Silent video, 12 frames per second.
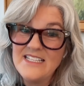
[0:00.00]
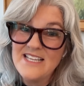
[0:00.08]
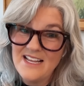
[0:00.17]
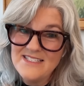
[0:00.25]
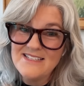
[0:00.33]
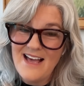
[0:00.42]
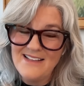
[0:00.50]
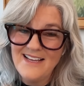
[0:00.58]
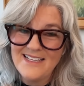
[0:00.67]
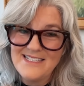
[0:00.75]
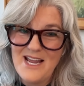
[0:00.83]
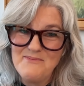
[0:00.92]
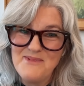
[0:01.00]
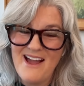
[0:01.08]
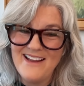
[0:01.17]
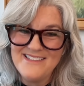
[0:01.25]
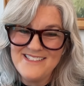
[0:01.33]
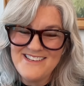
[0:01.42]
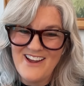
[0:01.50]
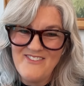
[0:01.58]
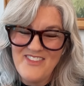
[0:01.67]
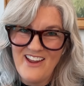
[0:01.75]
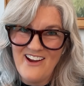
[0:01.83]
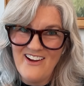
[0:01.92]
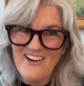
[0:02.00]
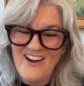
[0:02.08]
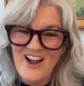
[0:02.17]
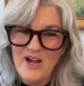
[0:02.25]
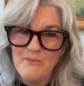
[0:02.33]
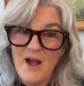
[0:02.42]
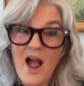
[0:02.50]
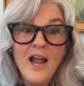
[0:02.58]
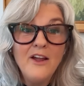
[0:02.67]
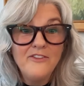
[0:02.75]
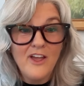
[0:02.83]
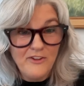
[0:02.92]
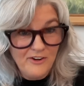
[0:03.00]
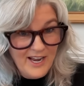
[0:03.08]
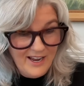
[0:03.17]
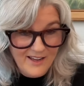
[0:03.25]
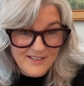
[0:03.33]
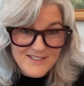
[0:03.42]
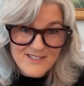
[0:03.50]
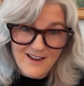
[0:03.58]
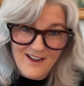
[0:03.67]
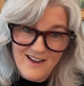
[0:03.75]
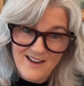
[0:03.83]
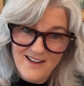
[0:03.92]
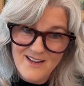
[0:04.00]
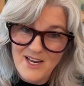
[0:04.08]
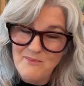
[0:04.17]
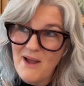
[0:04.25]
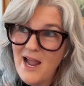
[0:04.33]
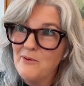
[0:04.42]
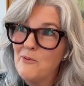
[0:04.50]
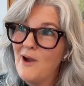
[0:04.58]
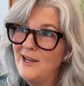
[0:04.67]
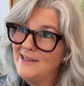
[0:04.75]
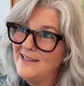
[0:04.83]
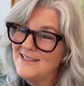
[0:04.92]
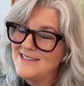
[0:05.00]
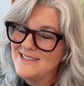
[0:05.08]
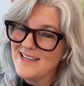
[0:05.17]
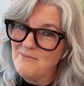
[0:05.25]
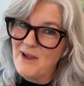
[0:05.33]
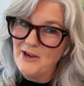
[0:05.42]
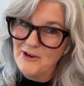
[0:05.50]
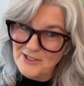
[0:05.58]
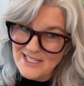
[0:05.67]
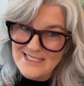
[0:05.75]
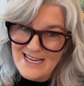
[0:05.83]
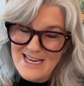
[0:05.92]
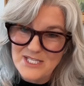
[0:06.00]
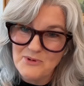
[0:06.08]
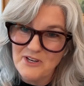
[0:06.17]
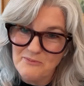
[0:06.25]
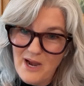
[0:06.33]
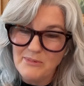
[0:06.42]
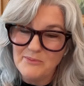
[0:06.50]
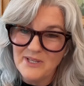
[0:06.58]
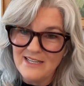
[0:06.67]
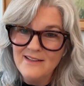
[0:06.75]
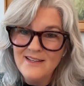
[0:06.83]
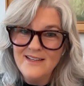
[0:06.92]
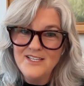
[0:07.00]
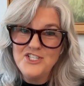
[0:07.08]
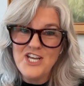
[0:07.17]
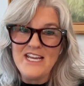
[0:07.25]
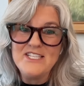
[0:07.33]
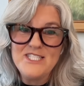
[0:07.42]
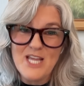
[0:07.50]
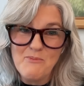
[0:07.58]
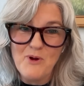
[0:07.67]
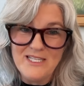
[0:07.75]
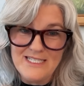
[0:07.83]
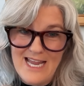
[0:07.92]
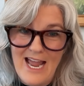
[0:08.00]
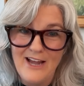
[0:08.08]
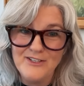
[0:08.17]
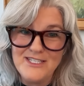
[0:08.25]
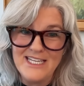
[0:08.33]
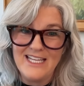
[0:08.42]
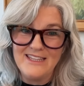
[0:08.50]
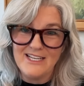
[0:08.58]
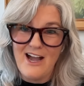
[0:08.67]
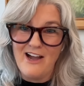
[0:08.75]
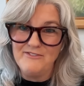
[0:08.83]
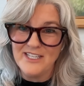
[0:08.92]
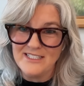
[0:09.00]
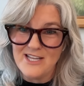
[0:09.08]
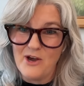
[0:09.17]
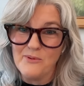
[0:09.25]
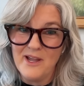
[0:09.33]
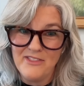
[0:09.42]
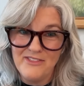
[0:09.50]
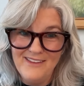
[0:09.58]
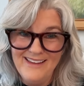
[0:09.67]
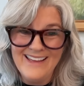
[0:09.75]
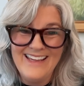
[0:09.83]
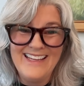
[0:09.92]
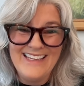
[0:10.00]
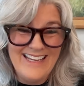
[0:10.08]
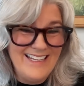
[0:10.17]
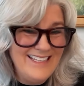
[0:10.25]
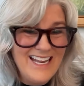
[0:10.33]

yeah that sounds a lot like type 9 stuff there um, i on the other hand uh, in my oneness in my early days would have probably chased someone down to get the conflict dealt with